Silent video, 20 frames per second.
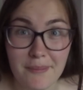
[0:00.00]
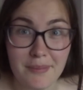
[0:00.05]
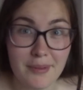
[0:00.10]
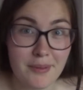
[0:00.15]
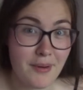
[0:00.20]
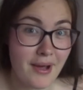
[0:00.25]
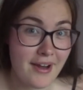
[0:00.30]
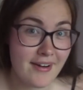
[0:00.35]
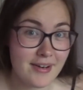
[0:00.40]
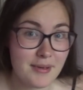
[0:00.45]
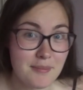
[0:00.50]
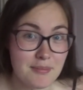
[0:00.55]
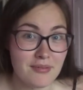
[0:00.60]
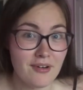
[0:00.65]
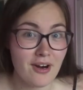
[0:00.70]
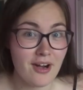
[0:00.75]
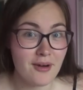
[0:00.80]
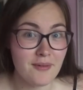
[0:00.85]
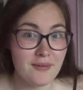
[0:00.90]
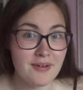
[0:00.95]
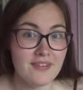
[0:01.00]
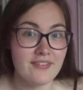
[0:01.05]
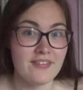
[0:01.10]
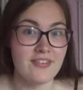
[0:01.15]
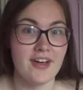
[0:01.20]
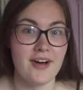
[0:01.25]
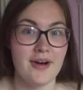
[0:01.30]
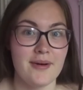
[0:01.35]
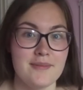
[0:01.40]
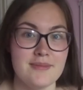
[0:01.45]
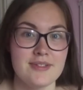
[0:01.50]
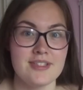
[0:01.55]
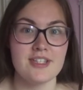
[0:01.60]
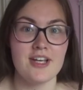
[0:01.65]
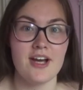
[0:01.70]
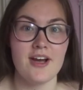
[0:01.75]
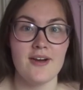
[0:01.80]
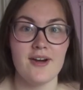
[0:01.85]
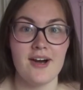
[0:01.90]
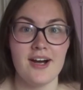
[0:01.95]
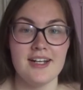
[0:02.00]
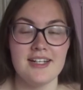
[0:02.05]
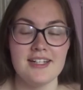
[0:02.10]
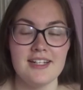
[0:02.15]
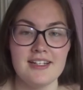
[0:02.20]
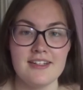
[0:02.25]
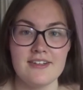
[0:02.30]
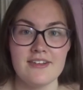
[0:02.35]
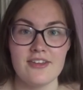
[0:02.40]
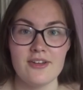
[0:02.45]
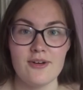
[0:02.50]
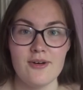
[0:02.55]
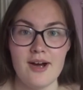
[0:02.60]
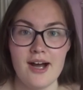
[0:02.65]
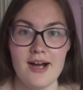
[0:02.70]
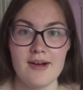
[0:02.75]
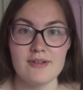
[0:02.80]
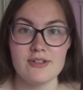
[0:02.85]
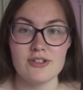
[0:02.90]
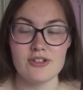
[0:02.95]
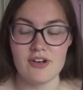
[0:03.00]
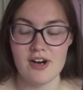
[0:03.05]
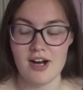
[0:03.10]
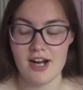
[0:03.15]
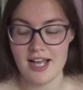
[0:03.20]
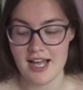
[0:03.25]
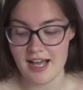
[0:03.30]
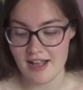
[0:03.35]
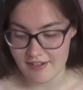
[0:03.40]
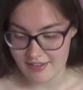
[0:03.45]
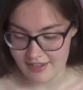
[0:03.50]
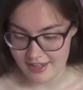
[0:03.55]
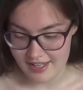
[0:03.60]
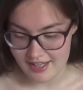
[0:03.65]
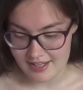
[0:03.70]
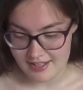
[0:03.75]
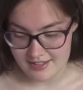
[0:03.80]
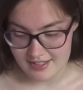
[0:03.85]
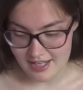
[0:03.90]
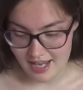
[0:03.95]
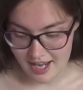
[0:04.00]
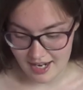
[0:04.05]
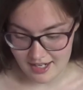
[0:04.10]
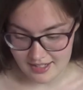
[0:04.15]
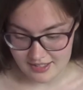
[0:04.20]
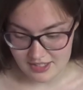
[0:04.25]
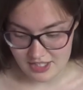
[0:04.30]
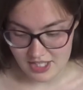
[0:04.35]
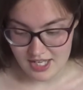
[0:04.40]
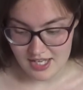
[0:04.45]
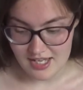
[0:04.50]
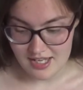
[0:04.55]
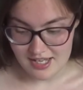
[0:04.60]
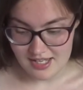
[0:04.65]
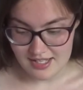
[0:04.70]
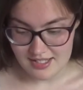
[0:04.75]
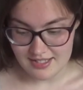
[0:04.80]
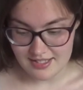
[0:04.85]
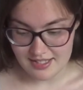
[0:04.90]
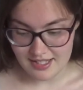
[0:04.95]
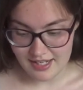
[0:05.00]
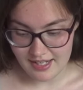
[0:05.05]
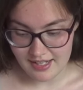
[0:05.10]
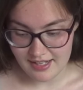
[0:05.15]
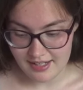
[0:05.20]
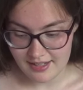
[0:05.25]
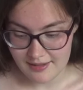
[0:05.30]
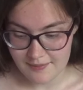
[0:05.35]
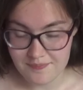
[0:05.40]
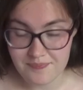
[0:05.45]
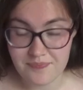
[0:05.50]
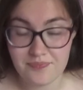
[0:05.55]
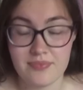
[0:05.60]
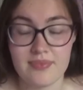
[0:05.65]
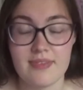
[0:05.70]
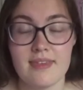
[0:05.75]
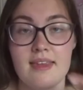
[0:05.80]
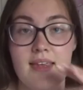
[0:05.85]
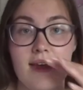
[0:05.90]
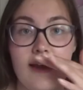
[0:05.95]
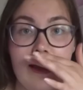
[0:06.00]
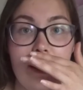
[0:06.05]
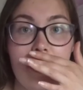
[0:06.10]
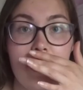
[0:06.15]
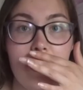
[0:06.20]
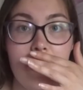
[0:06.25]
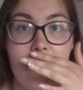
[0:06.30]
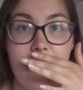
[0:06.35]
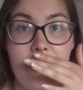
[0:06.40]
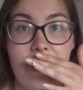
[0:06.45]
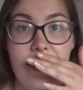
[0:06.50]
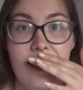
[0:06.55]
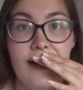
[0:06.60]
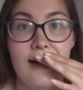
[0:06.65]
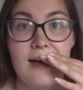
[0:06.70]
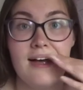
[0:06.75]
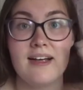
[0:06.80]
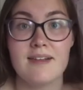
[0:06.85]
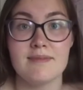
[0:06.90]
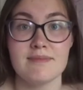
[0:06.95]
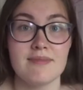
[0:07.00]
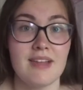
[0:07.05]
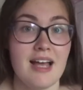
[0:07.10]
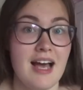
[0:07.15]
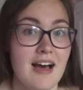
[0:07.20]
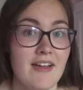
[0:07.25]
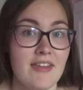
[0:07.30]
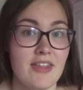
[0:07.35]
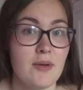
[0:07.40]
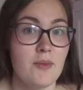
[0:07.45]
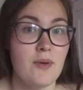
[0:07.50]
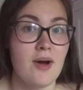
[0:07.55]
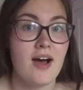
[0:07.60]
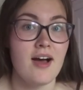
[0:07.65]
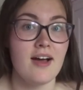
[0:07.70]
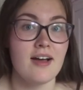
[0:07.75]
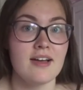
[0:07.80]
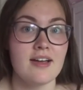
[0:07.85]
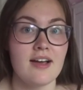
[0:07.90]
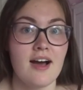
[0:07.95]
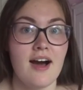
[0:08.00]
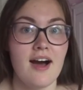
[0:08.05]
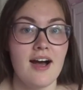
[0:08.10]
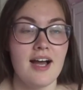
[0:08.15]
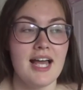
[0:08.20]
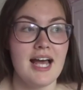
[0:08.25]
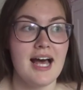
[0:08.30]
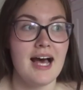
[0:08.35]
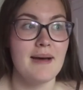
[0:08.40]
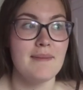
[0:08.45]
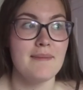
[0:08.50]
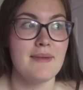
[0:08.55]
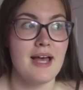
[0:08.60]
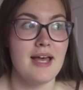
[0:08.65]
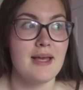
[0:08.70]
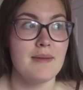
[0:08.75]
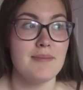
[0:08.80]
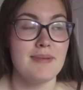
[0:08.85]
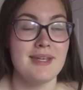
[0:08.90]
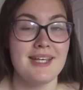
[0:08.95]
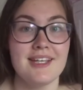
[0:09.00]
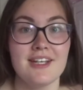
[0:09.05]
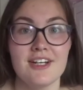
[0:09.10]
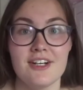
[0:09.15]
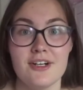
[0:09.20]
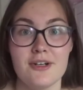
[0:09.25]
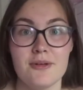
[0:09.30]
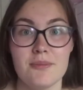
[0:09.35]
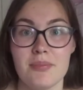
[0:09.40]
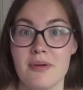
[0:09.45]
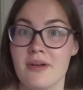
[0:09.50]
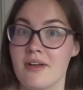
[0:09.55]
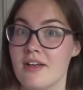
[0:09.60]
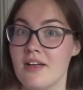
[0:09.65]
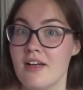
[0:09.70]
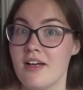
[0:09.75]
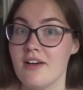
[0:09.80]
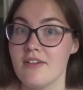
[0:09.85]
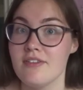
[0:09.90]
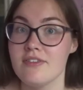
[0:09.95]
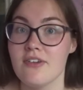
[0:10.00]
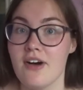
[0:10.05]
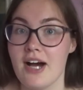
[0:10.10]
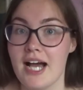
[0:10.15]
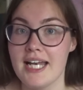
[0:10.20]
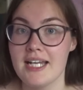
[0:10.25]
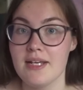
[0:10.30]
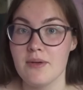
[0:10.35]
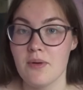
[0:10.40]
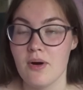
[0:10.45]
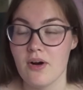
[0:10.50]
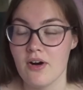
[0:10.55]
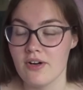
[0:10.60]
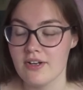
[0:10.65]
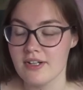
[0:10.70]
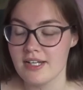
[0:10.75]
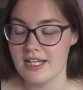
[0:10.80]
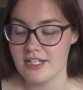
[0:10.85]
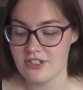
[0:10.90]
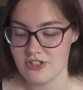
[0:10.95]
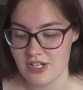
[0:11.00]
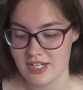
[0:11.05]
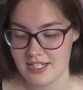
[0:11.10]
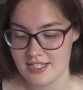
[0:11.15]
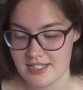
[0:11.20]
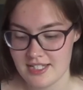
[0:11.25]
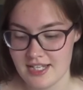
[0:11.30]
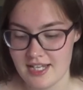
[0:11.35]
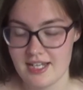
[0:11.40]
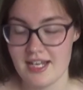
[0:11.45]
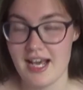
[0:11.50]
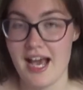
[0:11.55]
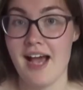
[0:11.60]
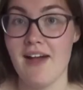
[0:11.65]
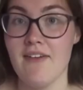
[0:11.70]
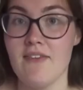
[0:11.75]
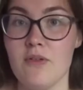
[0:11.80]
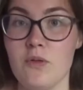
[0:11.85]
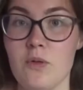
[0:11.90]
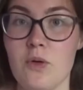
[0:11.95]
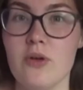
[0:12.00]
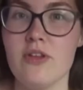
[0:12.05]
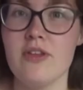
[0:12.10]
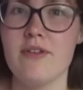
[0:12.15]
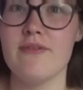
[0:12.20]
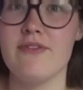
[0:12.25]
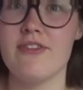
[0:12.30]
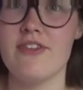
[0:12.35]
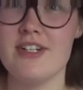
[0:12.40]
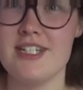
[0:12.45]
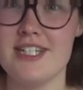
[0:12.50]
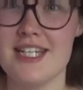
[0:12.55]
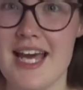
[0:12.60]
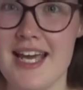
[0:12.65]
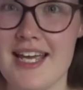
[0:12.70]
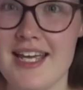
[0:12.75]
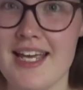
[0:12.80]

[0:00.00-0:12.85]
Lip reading: be wearing a bra with them, so I thought I would try out these and see how they work. I am a B cup for anyone interested. I haven't worn them for a day